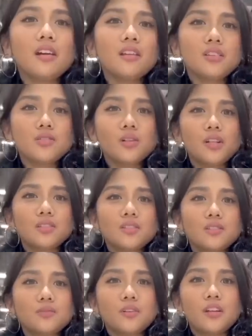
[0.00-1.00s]
are the
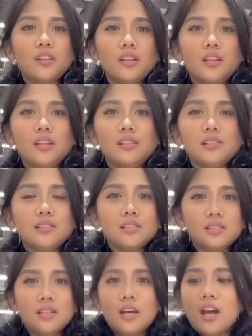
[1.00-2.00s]
choices for the heels.
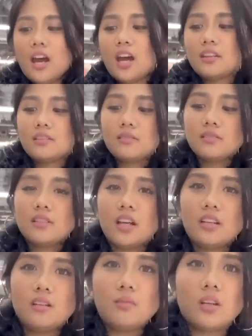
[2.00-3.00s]
Itong
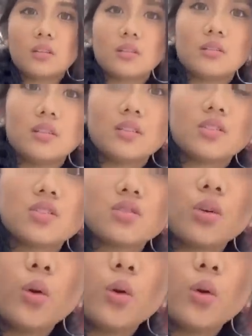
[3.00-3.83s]
denim na to, it's so